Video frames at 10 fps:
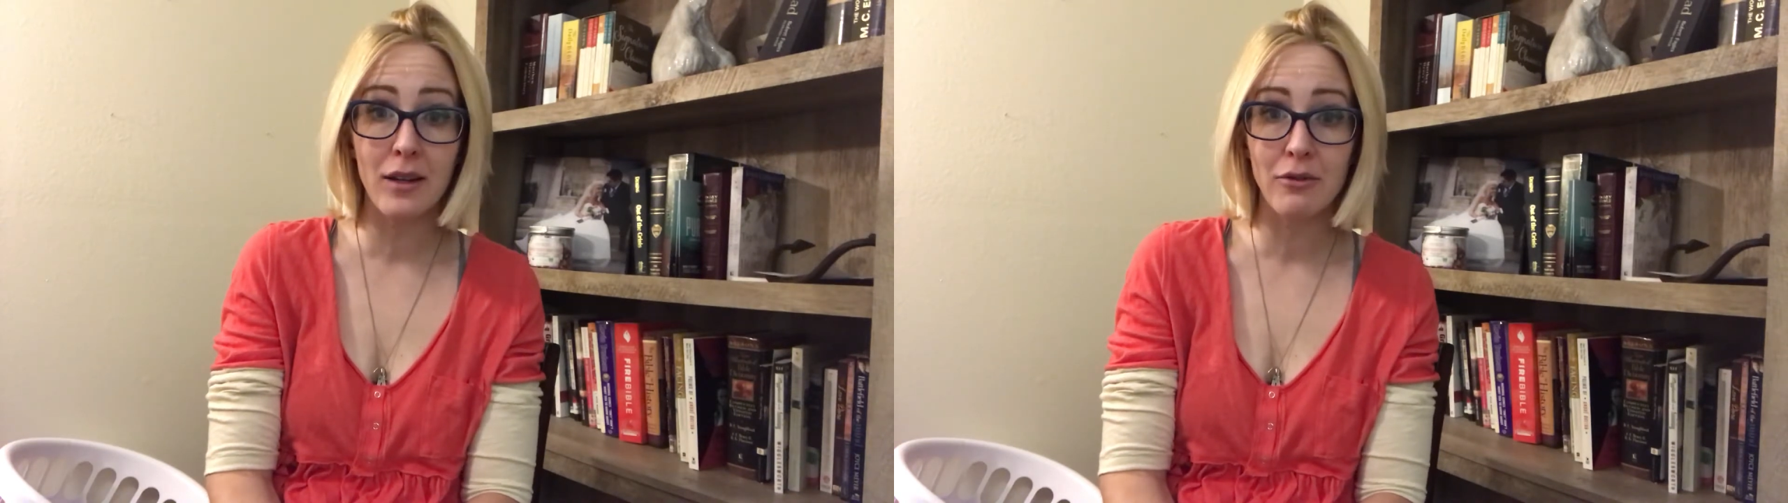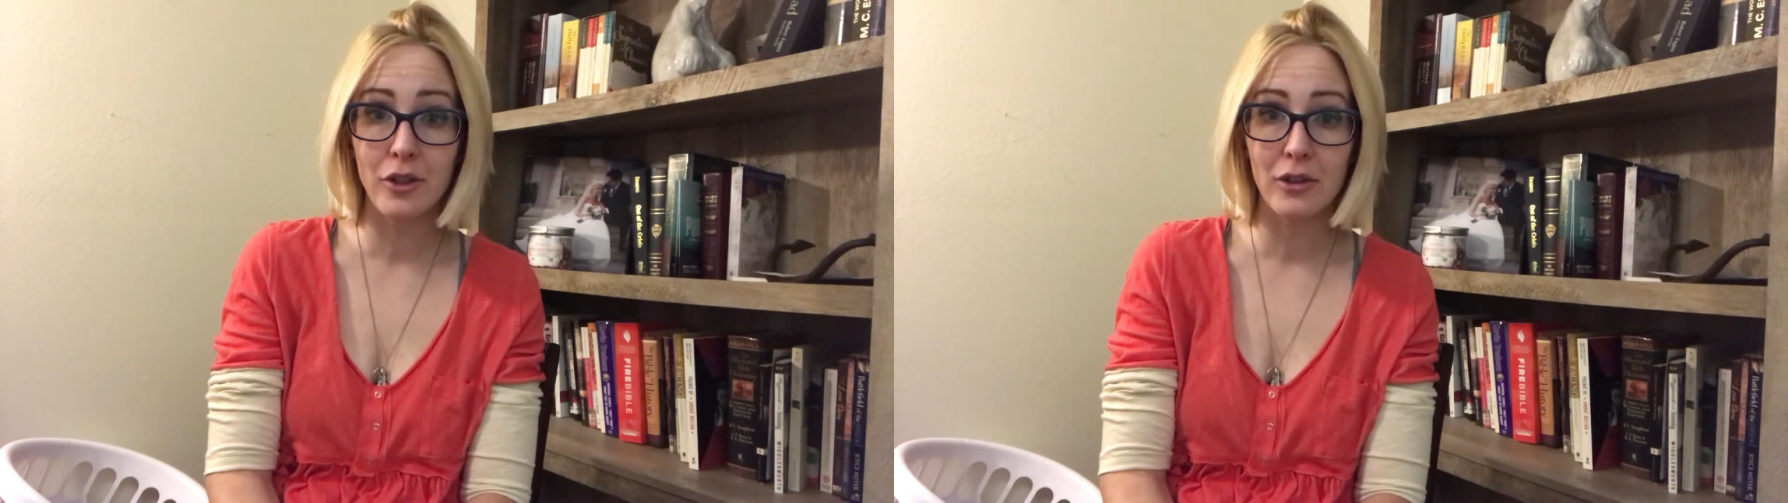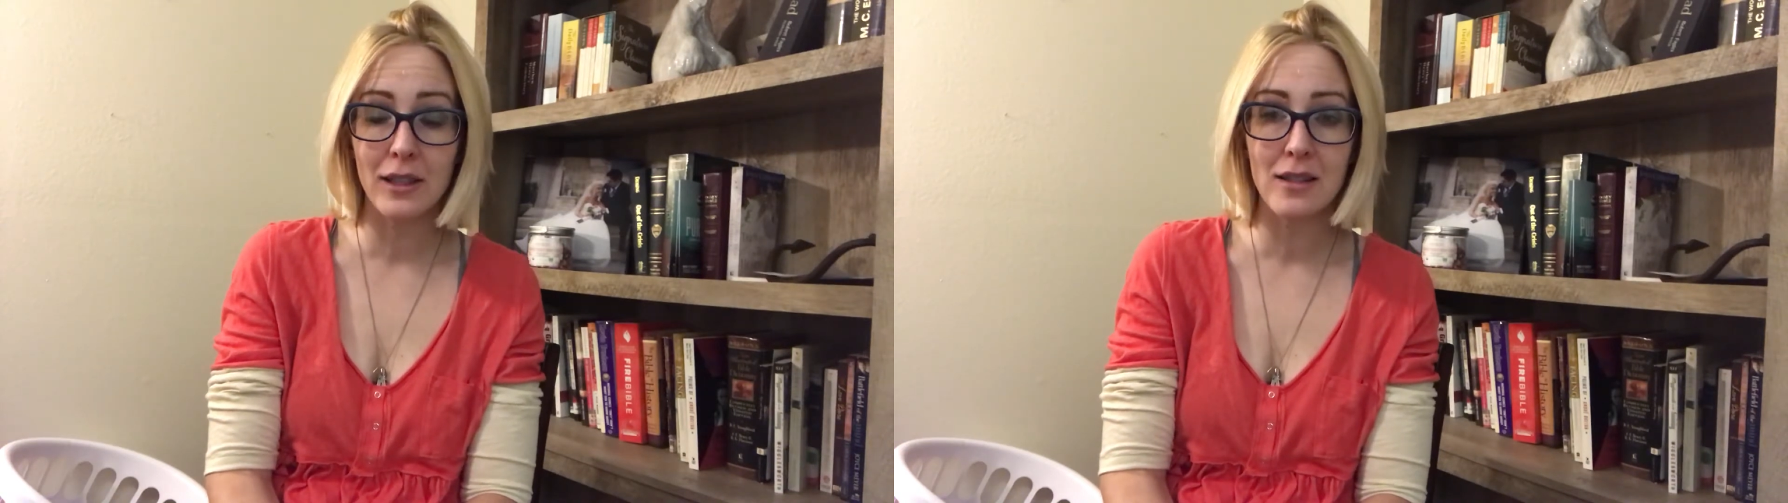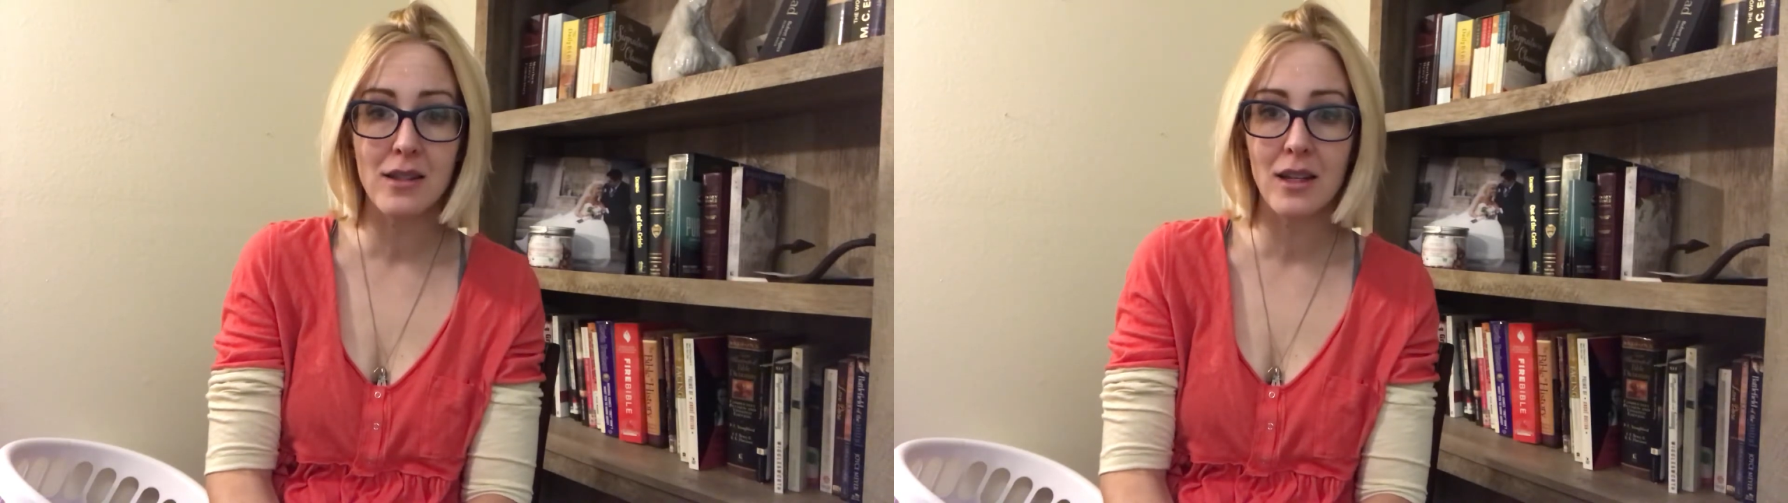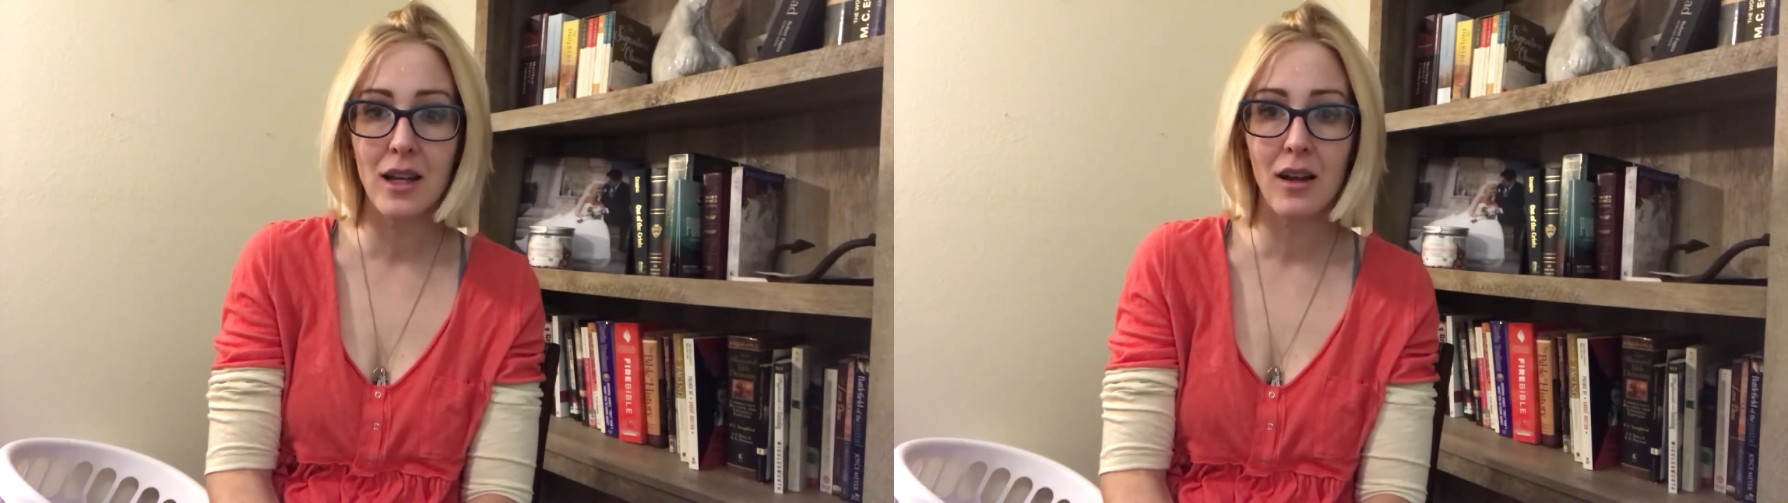If you're
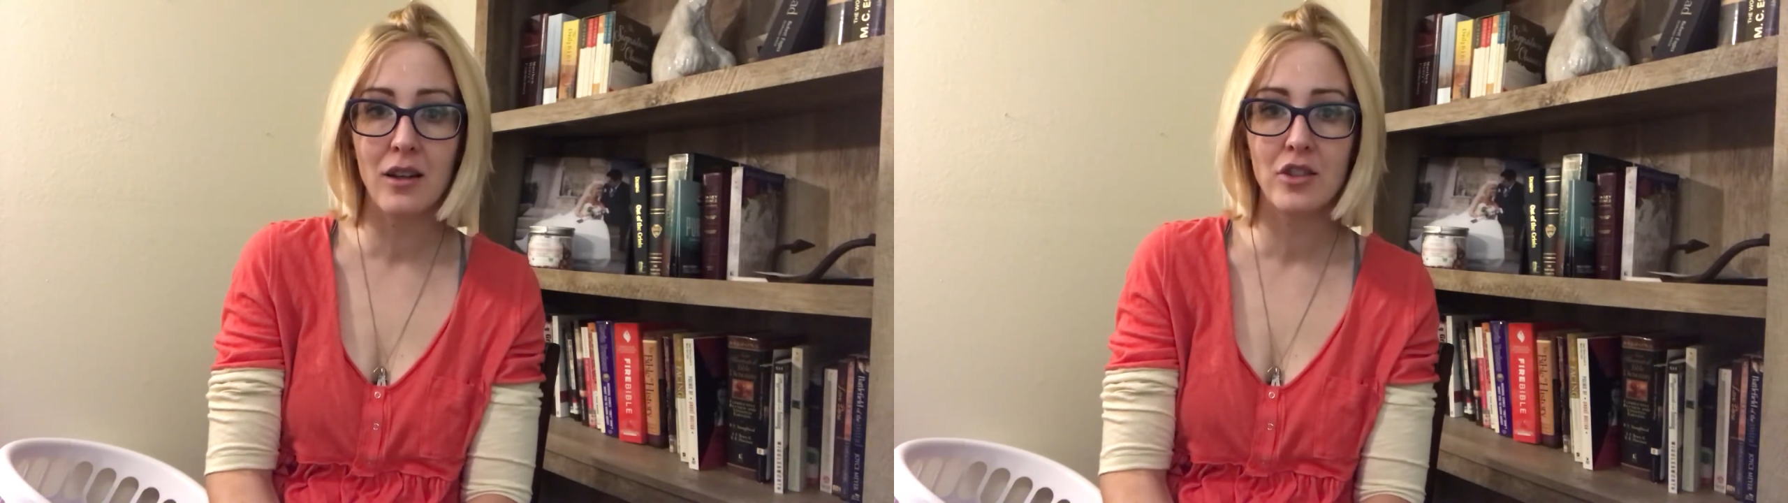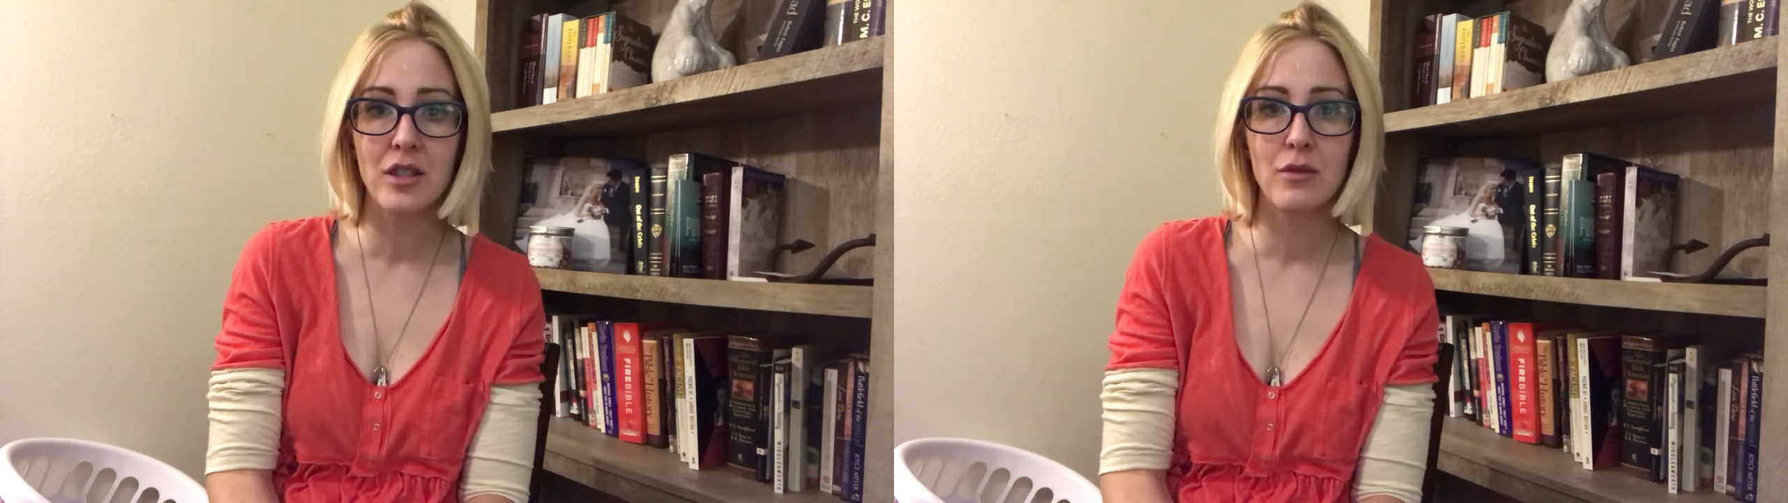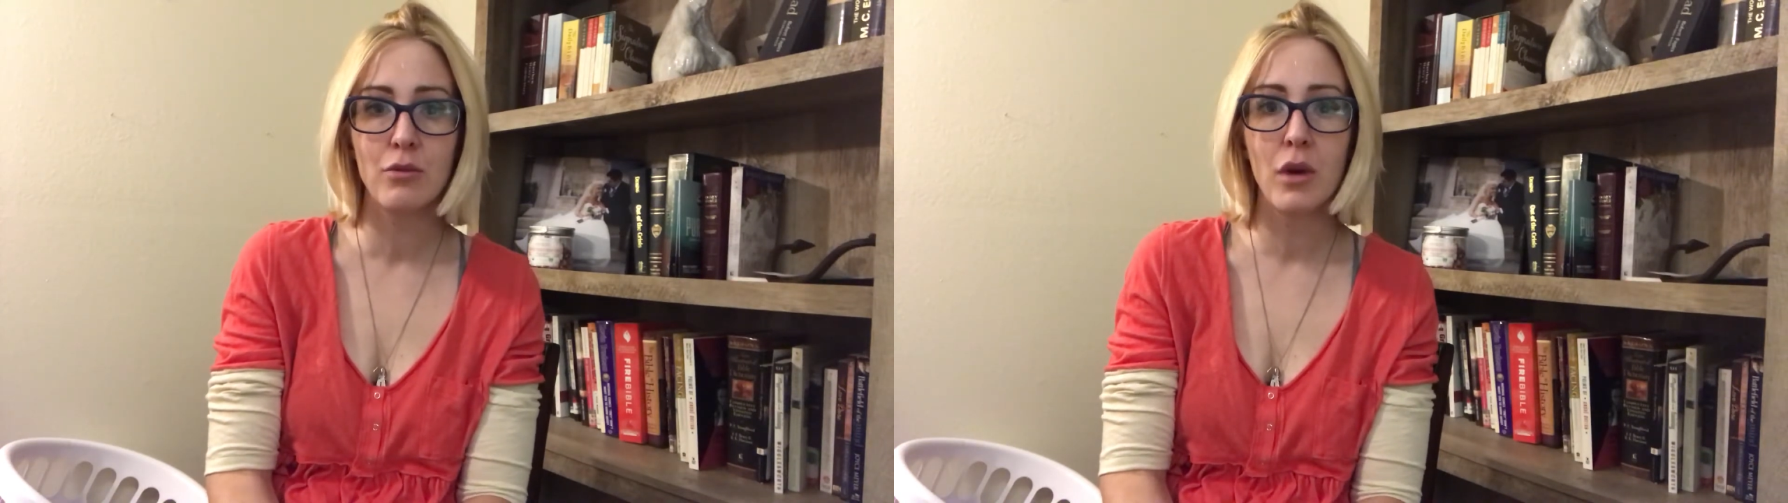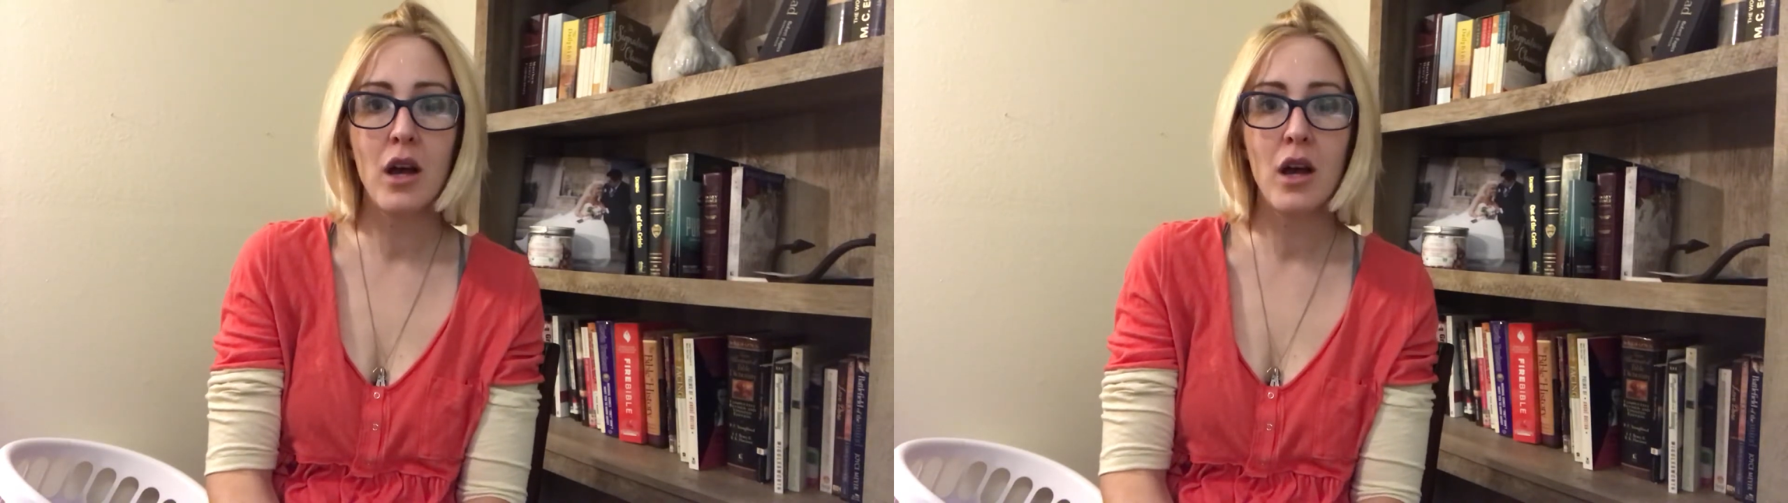listening, I just